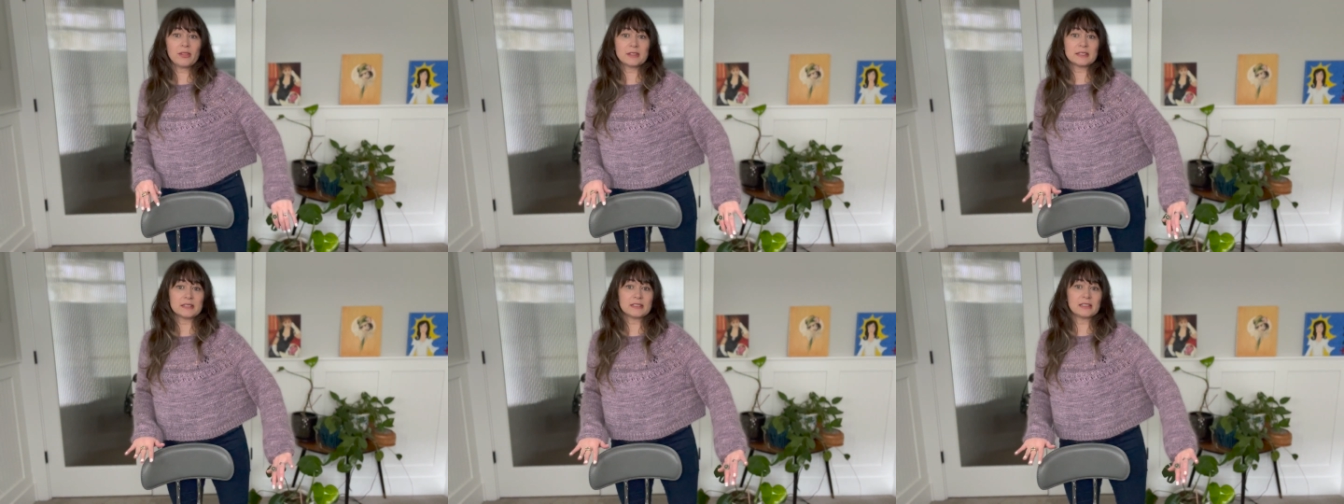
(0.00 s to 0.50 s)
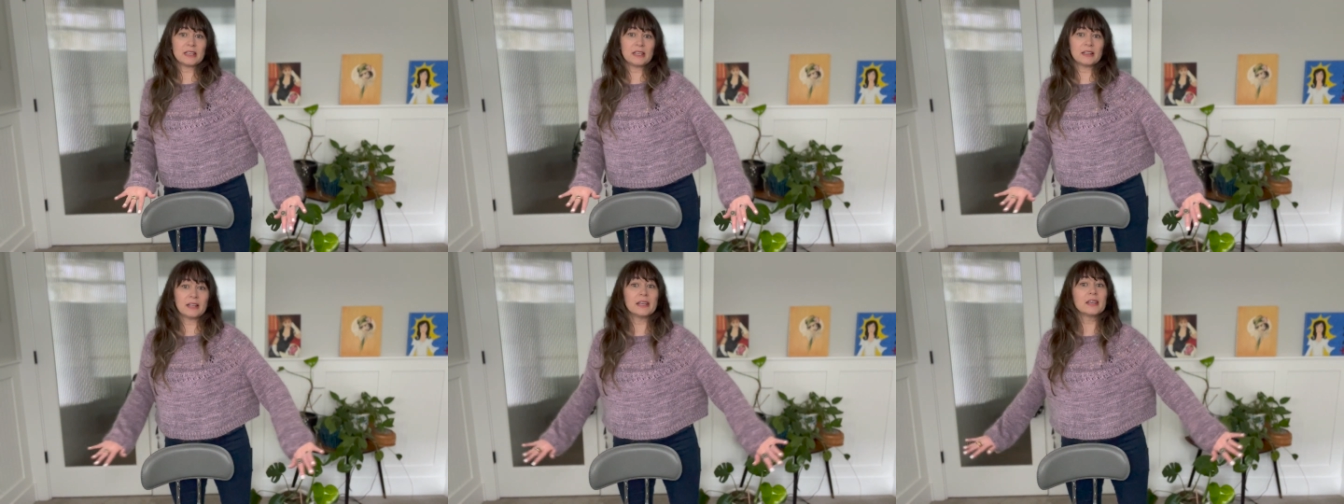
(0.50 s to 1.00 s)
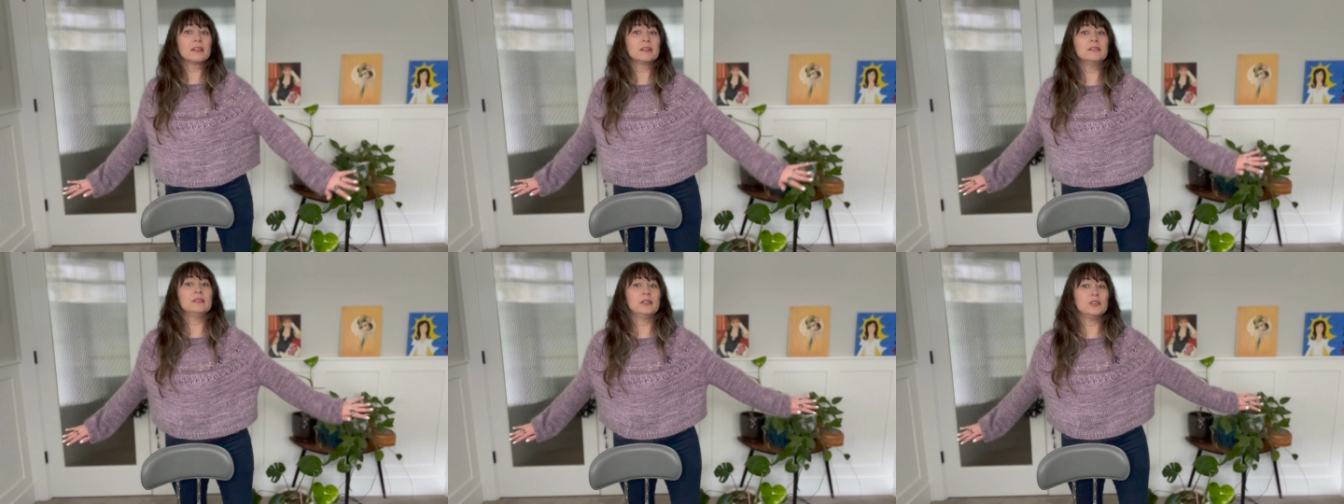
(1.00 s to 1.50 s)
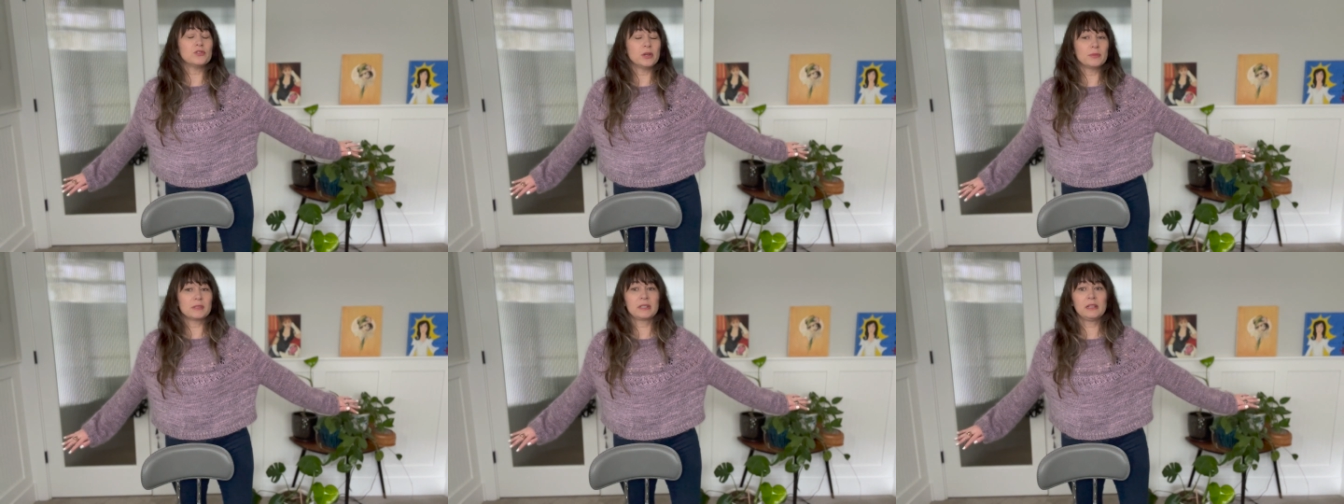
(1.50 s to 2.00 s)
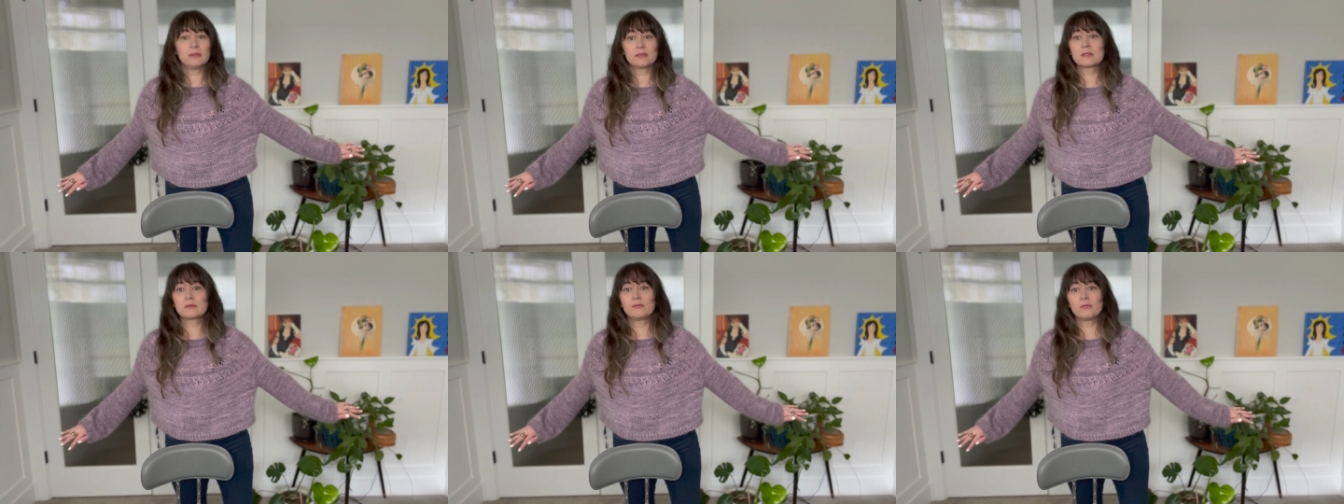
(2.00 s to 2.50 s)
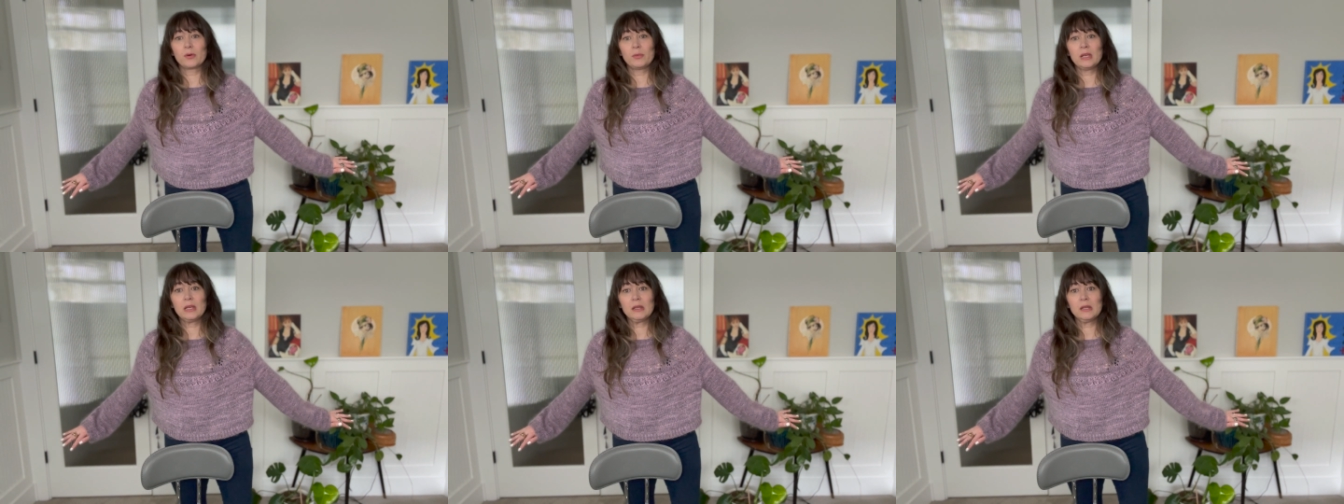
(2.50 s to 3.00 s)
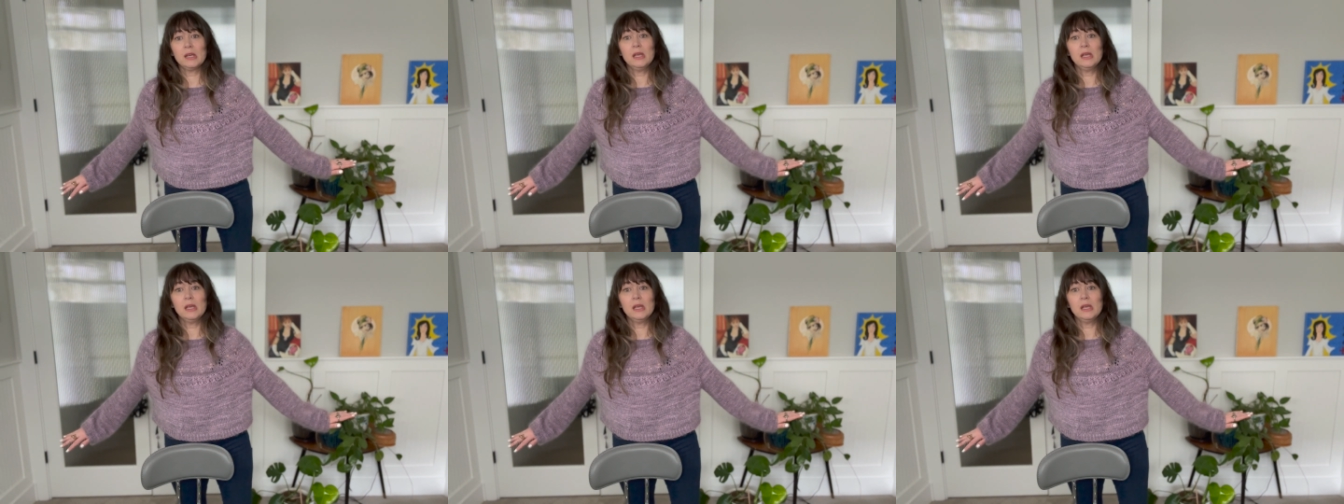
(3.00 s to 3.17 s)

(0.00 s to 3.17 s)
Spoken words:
This is like dream sleeves for me.